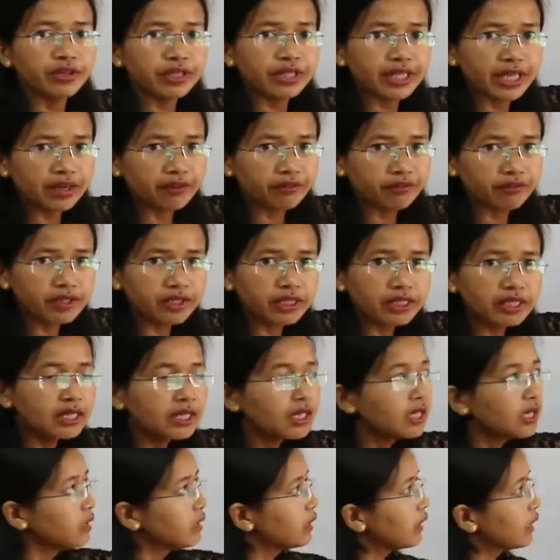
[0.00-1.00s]
carefully,
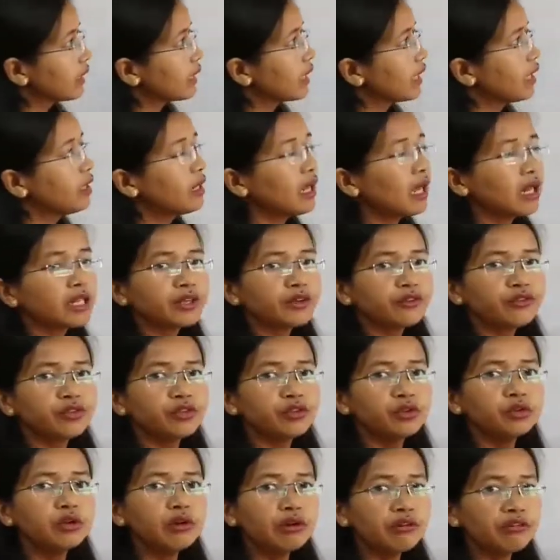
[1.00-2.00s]
again I'll give
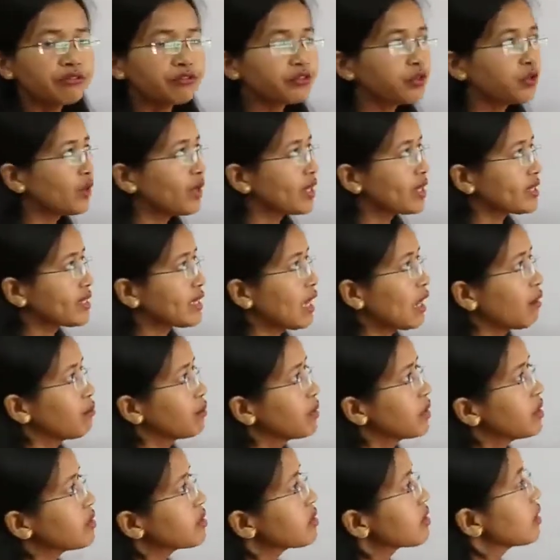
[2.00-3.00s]
you few
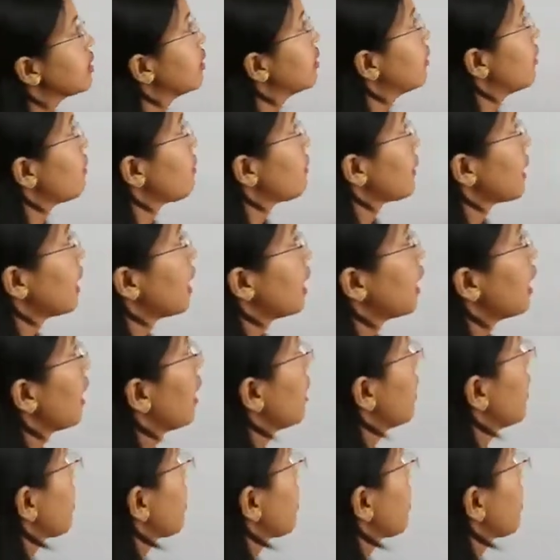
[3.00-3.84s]
examples. Let